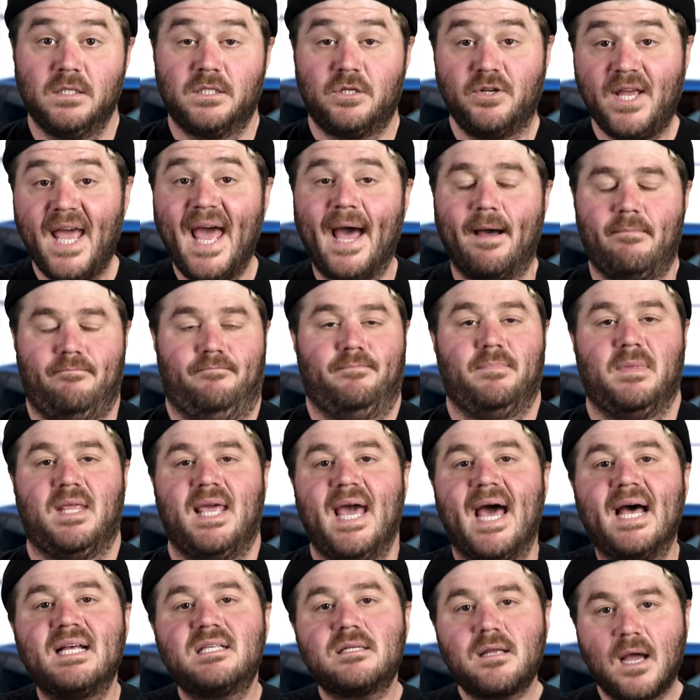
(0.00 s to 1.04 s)
So yeah,
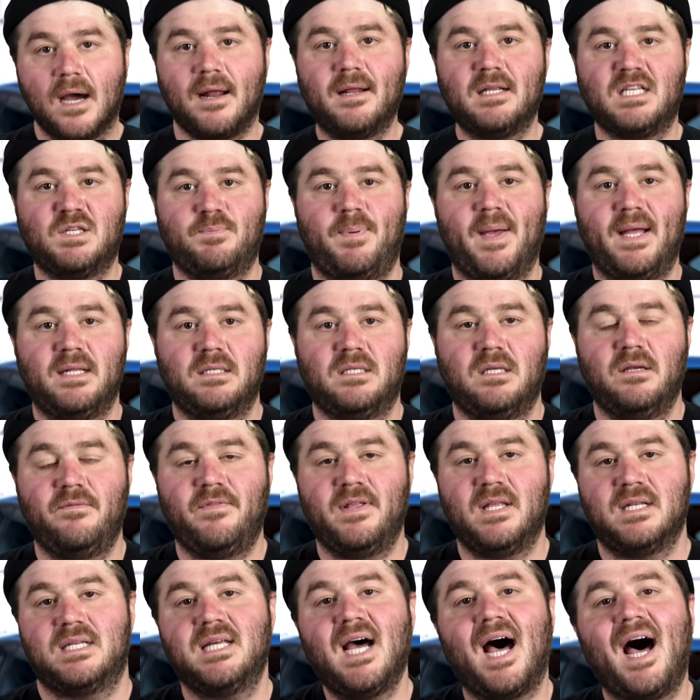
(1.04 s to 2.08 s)
gas got expensive
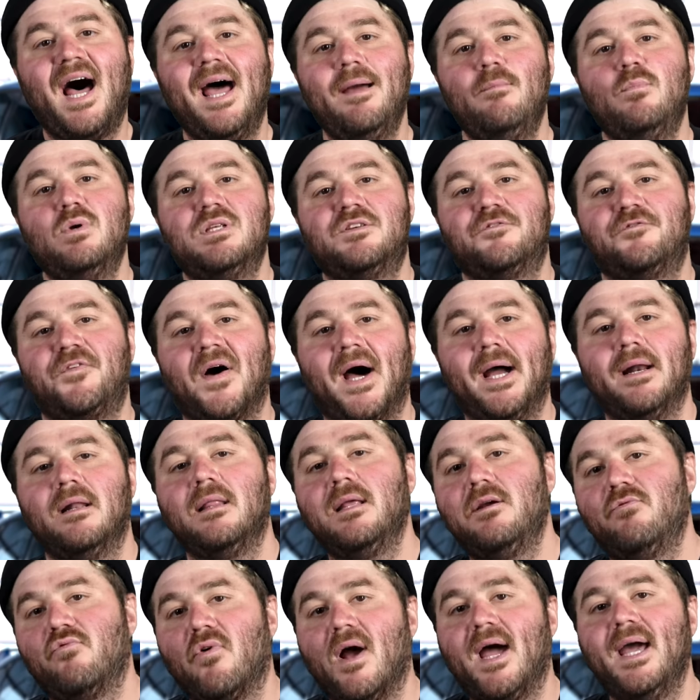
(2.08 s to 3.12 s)
and the time was
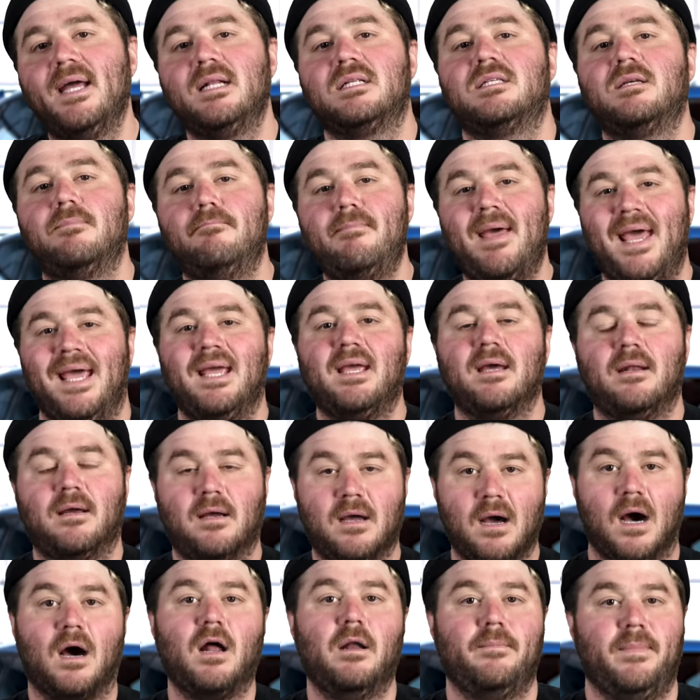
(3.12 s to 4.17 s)
finally right to make an
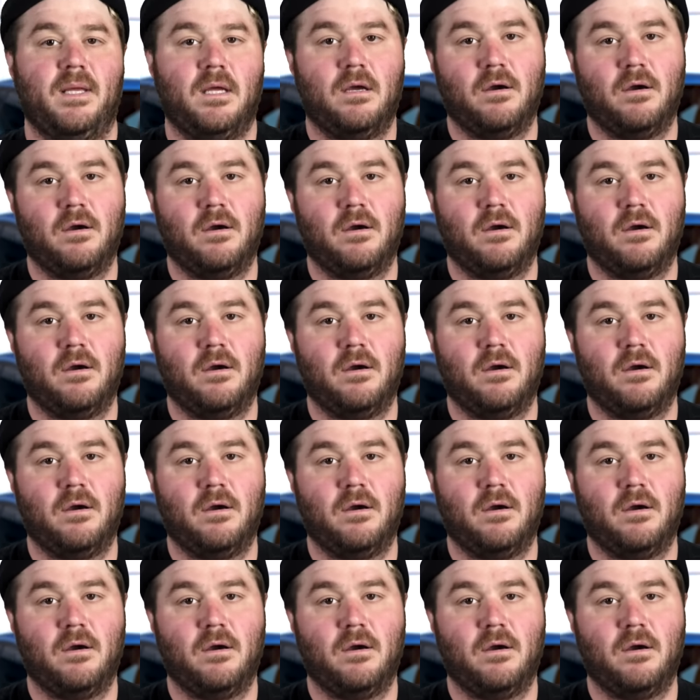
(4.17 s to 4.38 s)
economy